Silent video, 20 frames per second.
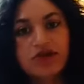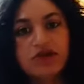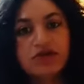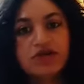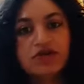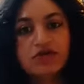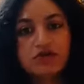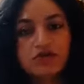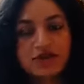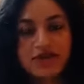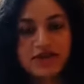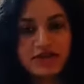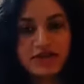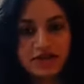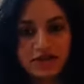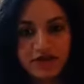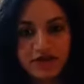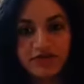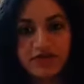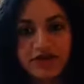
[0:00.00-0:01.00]
to these
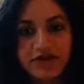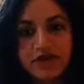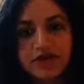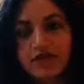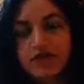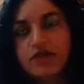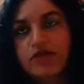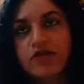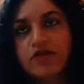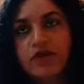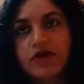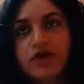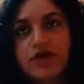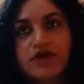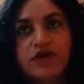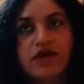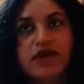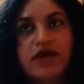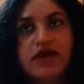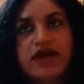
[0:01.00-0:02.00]
children
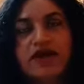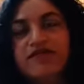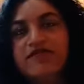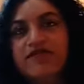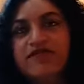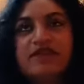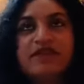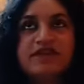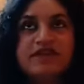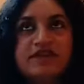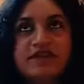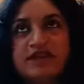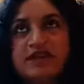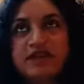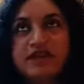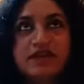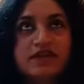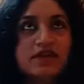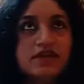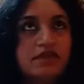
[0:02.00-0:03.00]
when every
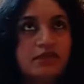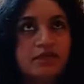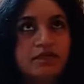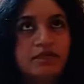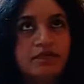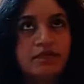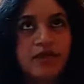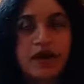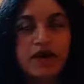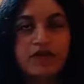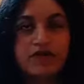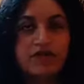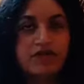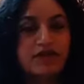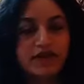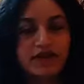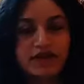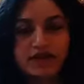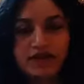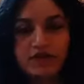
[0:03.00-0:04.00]
single boundary
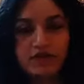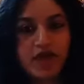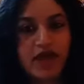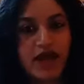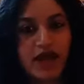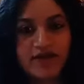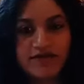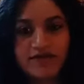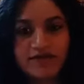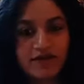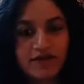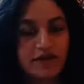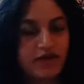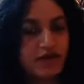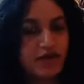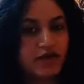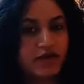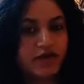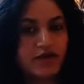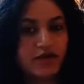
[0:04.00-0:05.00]
that you have
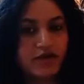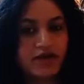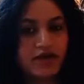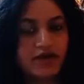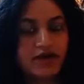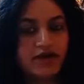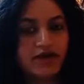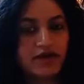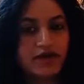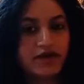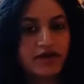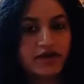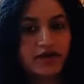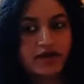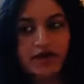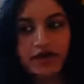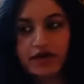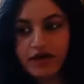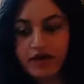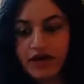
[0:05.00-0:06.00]

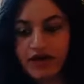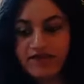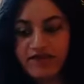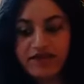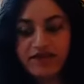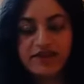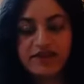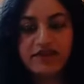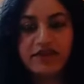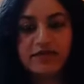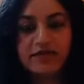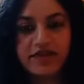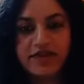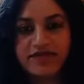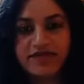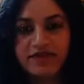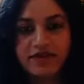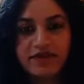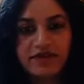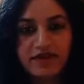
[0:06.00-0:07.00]
uh, every single
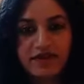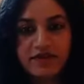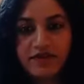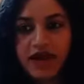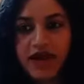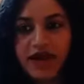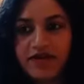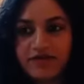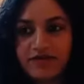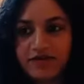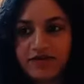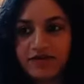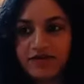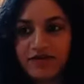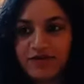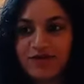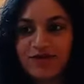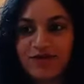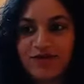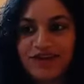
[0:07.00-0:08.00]
preference that you have you
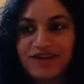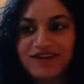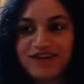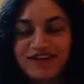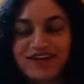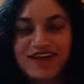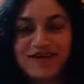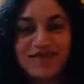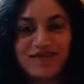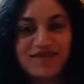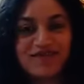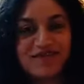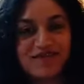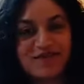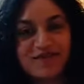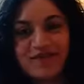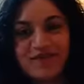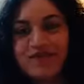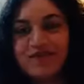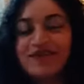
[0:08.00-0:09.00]
don't know is it coming
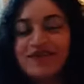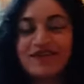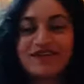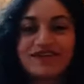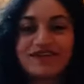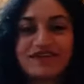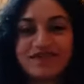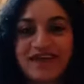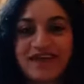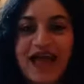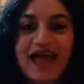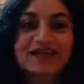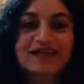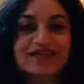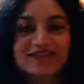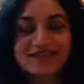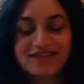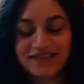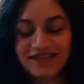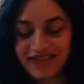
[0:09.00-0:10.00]
from you is it a
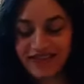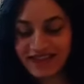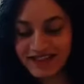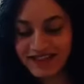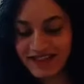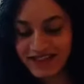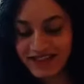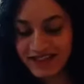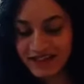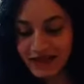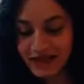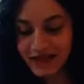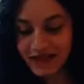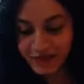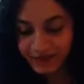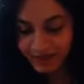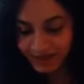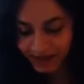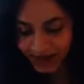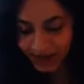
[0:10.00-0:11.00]
reaction and then
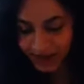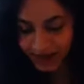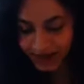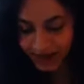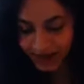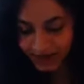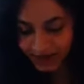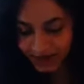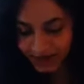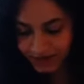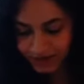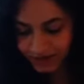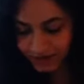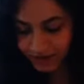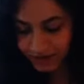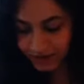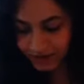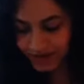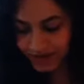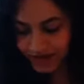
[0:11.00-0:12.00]
um, you know
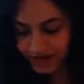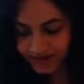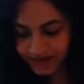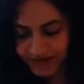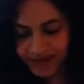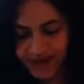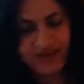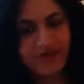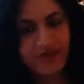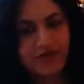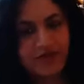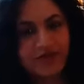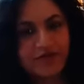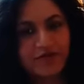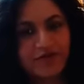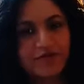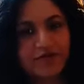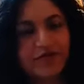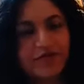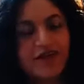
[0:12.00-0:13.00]
throughout my life i think close
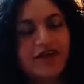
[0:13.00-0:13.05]
to